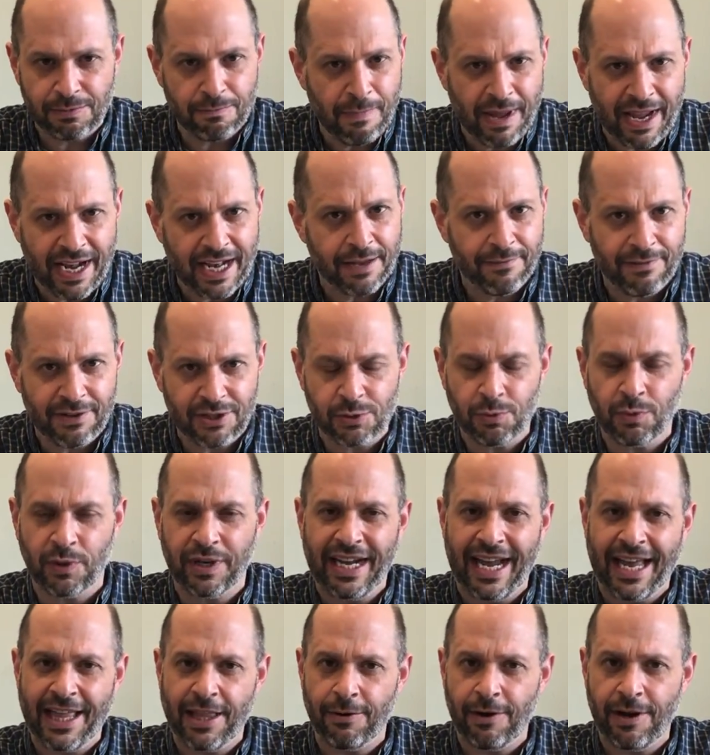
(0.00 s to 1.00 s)
Many of us will
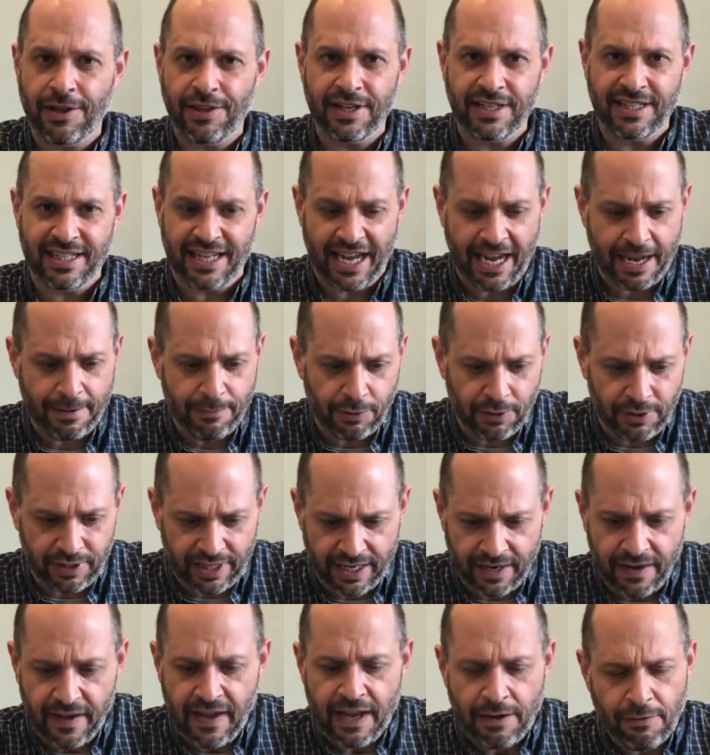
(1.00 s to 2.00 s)
gather on the table
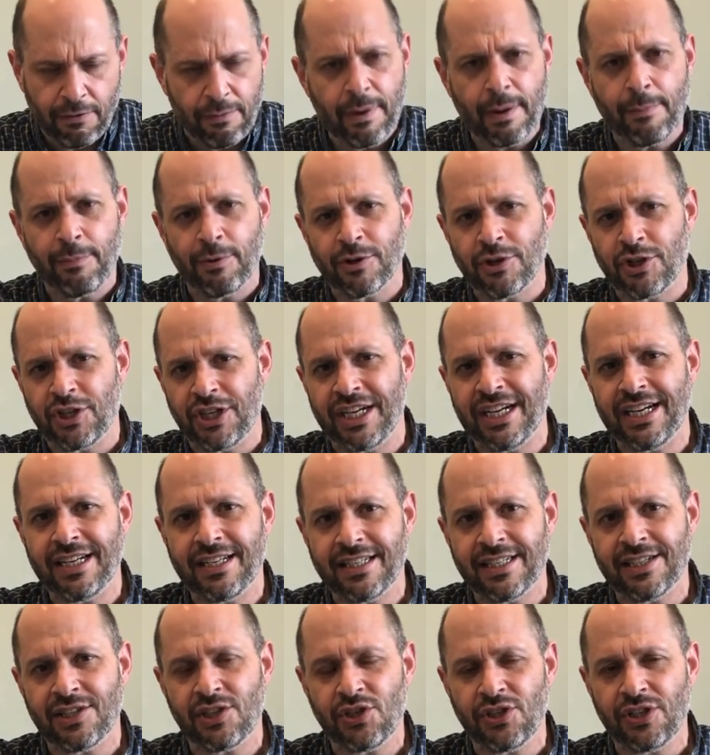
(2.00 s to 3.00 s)
and remember
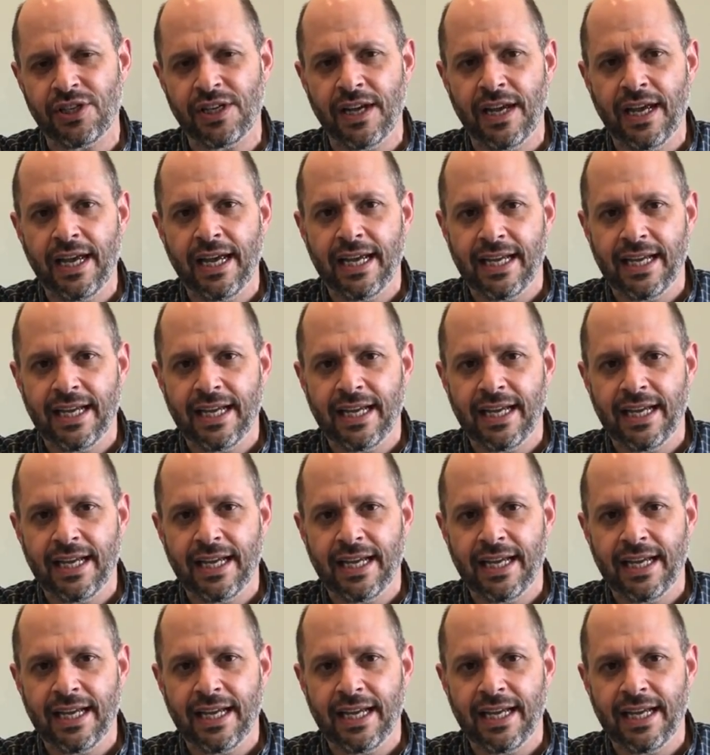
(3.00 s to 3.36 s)
Jesus